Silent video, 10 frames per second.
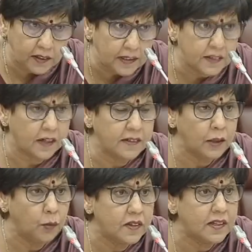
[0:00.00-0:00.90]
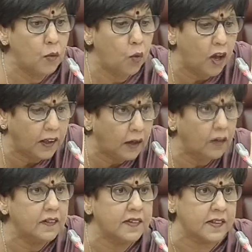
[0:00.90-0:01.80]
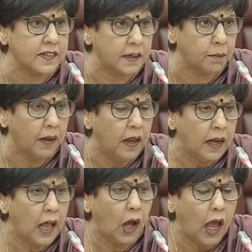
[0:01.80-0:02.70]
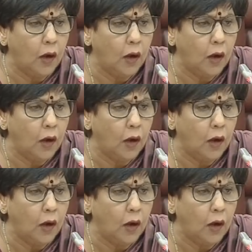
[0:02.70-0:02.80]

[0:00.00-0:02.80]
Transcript: We're still discussing, we're still working on the system.